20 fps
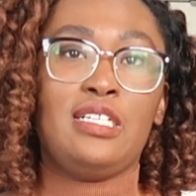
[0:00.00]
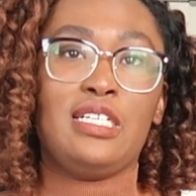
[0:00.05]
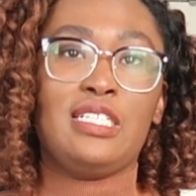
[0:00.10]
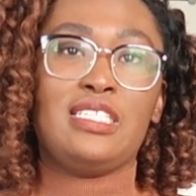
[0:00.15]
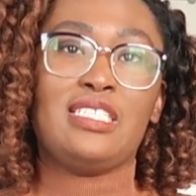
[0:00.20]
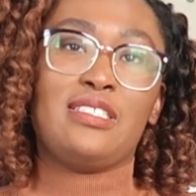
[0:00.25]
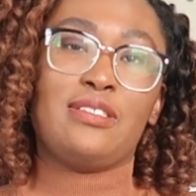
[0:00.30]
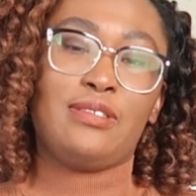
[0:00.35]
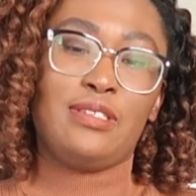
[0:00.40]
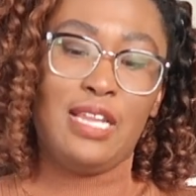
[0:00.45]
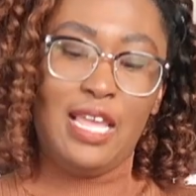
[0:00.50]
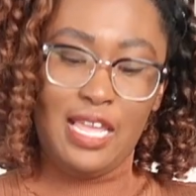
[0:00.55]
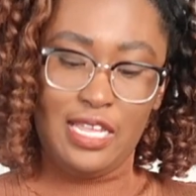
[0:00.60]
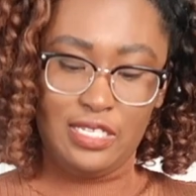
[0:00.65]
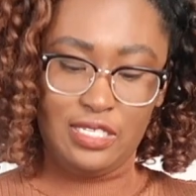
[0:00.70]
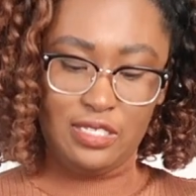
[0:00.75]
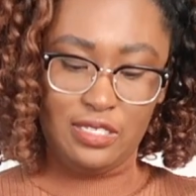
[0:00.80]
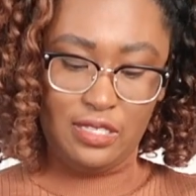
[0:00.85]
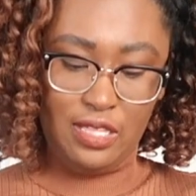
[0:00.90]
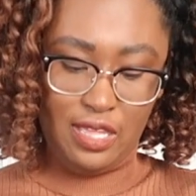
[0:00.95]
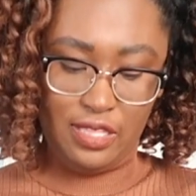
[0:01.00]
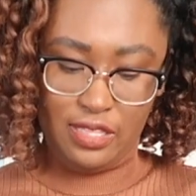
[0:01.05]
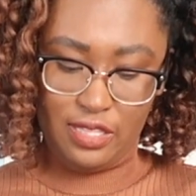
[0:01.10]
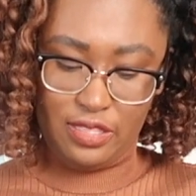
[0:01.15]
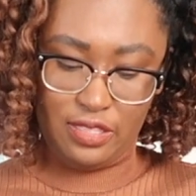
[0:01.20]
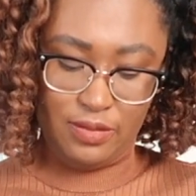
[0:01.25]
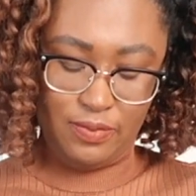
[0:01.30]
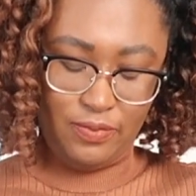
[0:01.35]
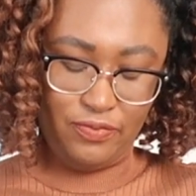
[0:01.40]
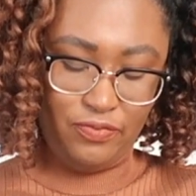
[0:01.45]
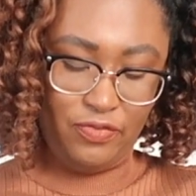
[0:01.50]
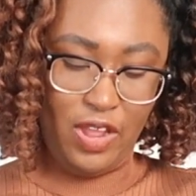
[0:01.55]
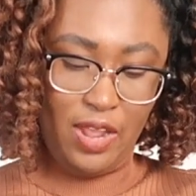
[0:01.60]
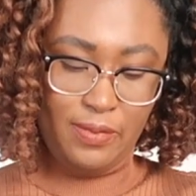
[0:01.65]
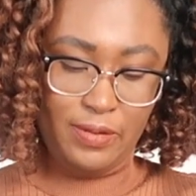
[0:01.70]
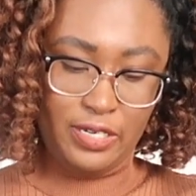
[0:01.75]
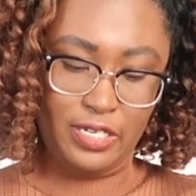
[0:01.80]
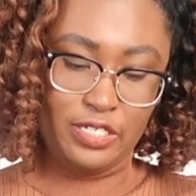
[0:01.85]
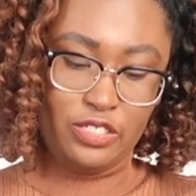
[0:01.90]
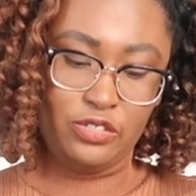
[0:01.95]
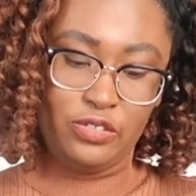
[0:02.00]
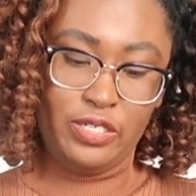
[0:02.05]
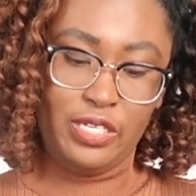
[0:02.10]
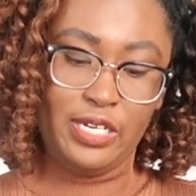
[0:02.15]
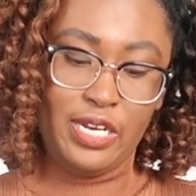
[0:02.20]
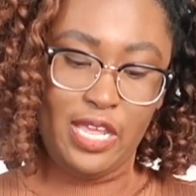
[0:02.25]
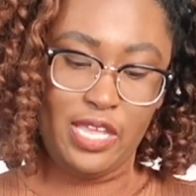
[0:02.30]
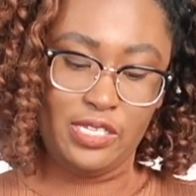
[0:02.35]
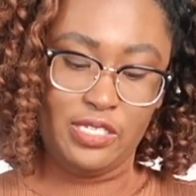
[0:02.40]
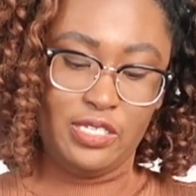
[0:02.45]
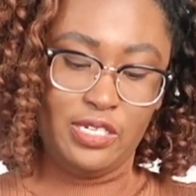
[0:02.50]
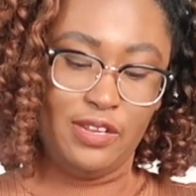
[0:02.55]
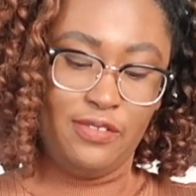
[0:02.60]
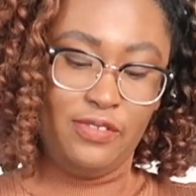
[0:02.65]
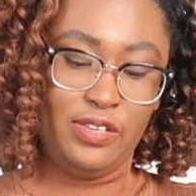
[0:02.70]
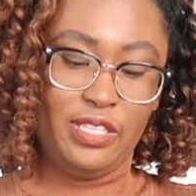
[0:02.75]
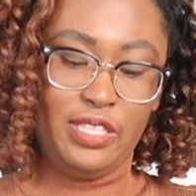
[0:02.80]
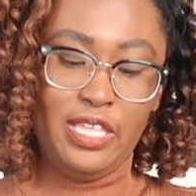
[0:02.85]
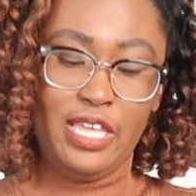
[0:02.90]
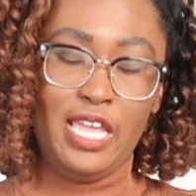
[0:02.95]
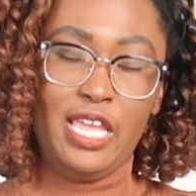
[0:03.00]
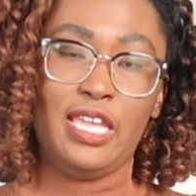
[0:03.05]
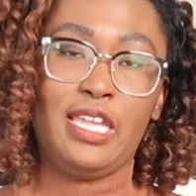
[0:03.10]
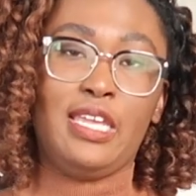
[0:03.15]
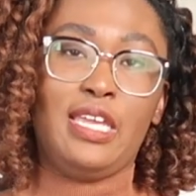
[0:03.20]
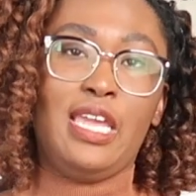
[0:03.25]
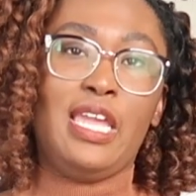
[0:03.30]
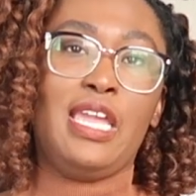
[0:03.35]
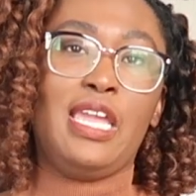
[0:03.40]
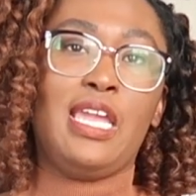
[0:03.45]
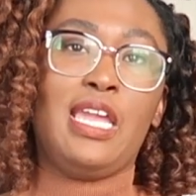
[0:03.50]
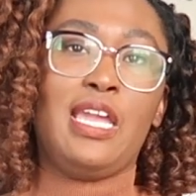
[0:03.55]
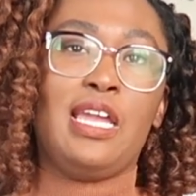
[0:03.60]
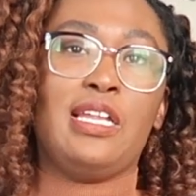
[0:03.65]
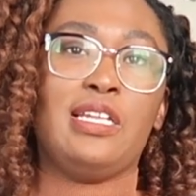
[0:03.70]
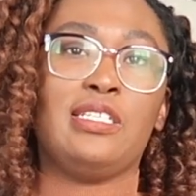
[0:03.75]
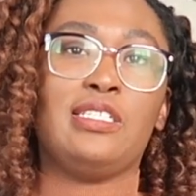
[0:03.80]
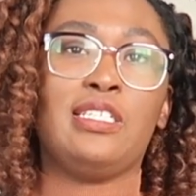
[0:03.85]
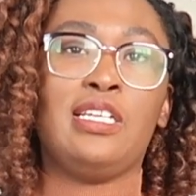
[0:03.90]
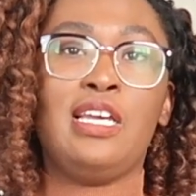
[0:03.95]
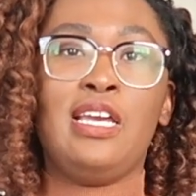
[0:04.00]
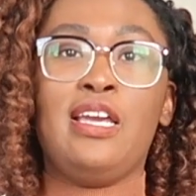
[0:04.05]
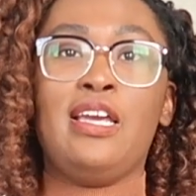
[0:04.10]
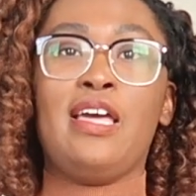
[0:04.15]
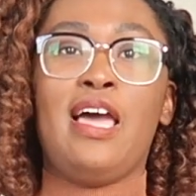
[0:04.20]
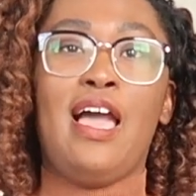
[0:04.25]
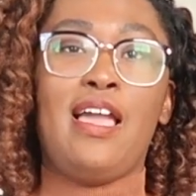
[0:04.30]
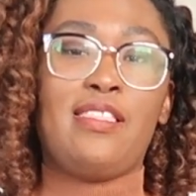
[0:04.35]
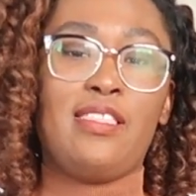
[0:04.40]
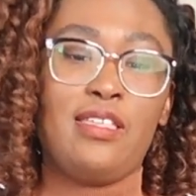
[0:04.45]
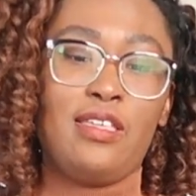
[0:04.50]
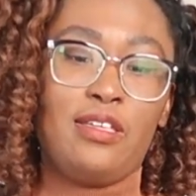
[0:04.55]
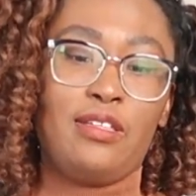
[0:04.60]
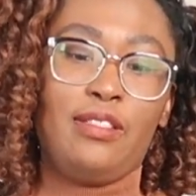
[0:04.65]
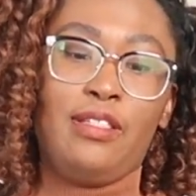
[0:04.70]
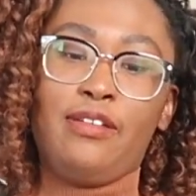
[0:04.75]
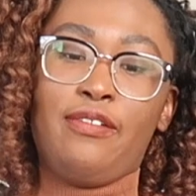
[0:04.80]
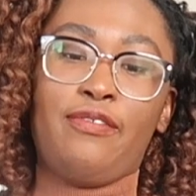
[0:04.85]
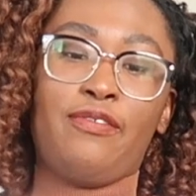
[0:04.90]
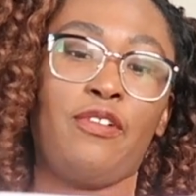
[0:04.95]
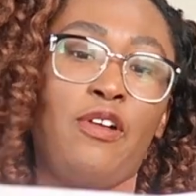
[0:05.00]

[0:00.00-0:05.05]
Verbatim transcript: it's nice. I think the fabric is really nice and everything, and I think like